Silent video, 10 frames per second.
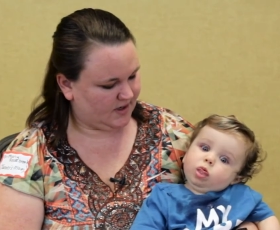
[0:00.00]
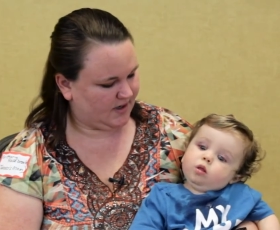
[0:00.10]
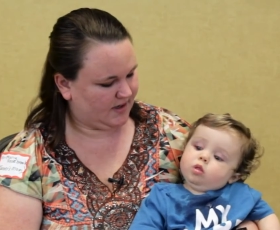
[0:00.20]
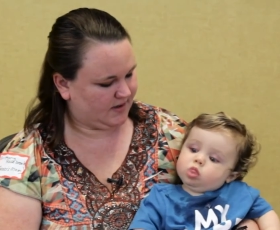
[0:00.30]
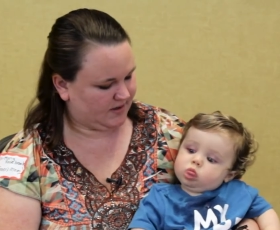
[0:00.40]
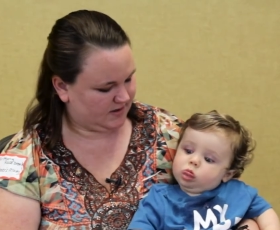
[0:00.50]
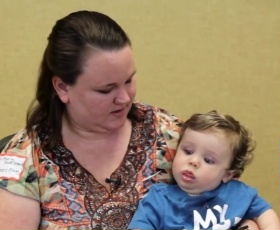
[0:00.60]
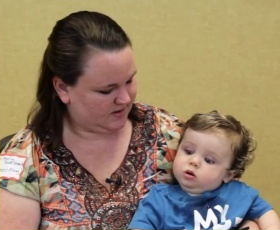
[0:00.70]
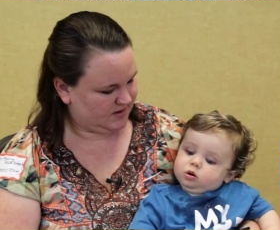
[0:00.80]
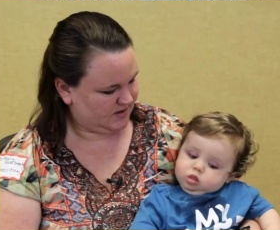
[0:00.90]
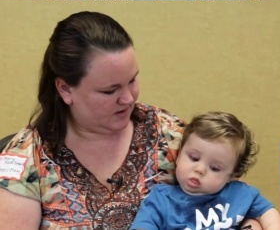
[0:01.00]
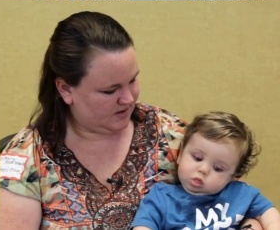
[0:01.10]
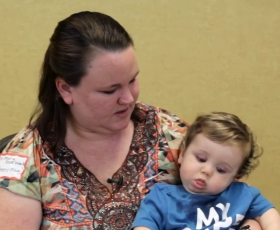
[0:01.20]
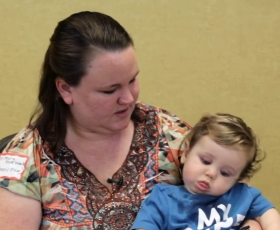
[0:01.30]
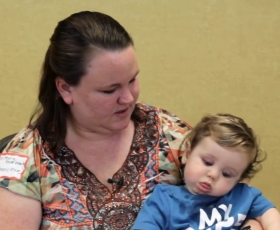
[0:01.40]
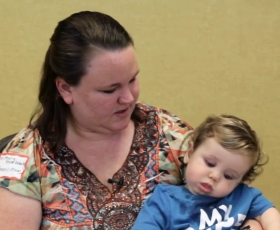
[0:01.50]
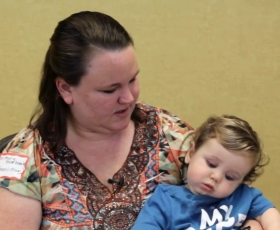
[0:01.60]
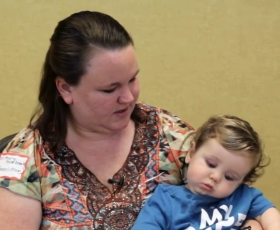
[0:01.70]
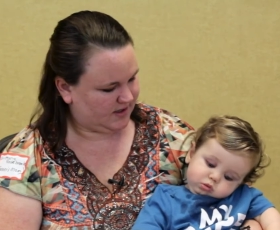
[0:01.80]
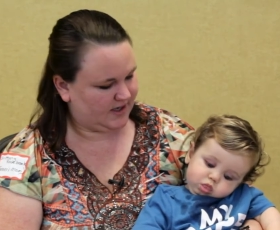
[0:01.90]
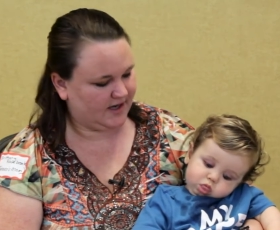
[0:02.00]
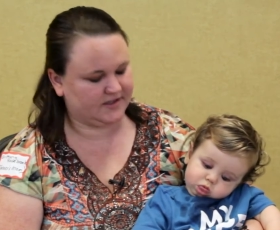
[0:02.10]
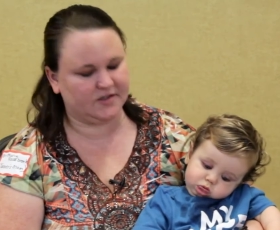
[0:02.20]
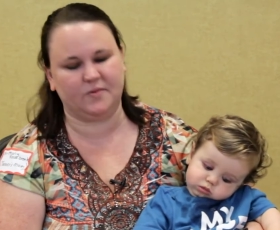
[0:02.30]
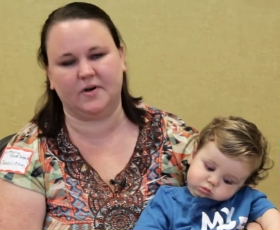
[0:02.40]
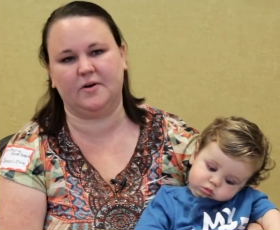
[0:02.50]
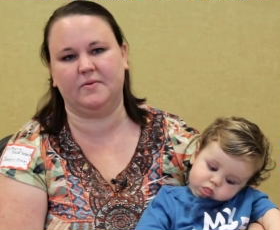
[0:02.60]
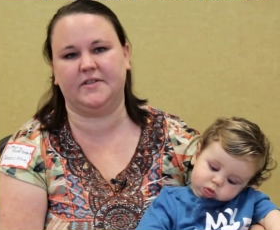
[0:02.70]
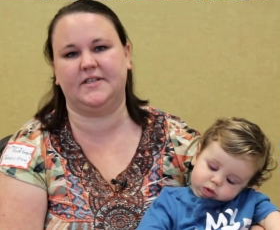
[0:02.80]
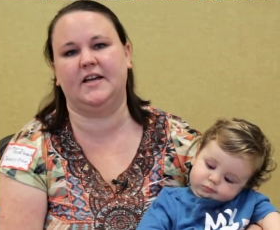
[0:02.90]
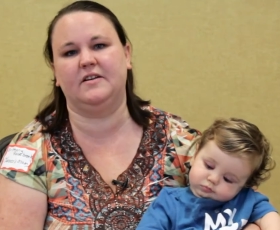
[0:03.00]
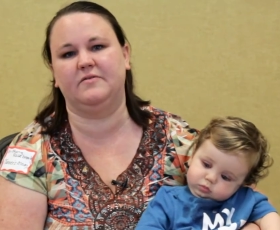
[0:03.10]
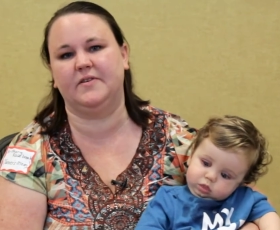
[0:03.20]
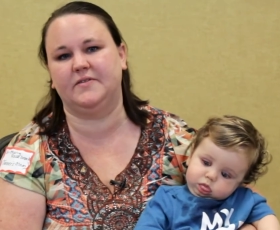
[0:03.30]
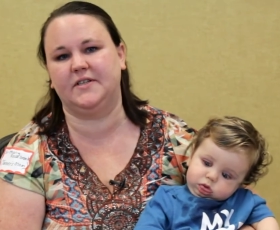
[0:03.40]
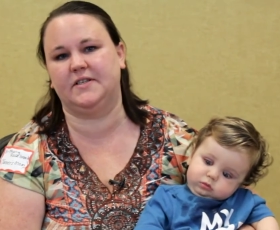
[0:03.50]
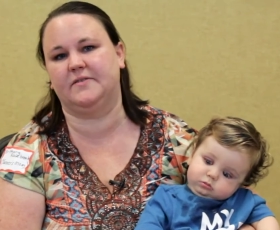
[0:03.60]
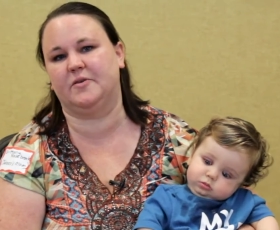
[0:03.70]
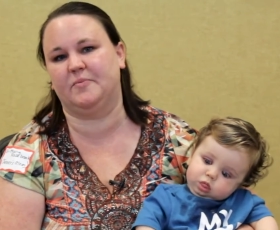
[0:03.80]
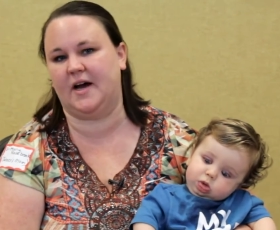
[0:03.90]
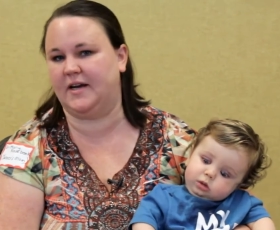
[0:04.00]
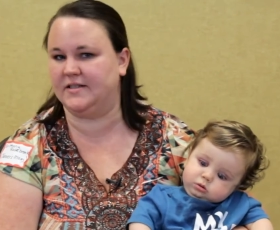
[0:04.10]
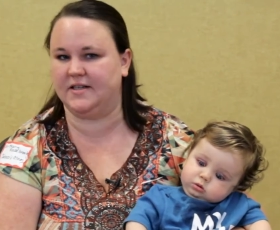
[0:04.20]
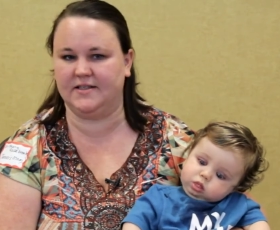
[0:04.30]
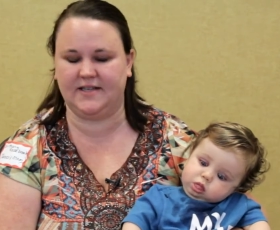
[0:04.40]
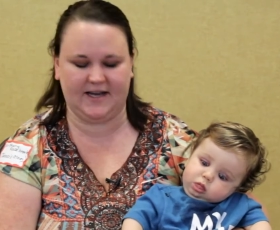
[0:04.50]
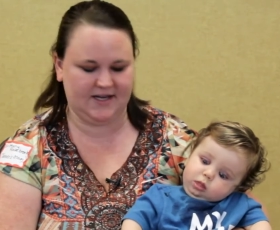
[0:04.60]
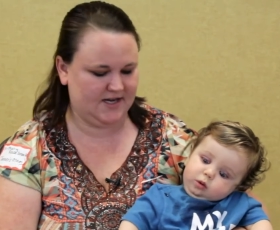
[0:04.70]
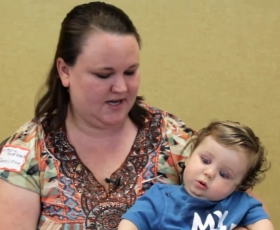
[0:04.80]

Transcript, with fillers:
Speaker 1: And he has to work with 10 and 15 different bodies in a day.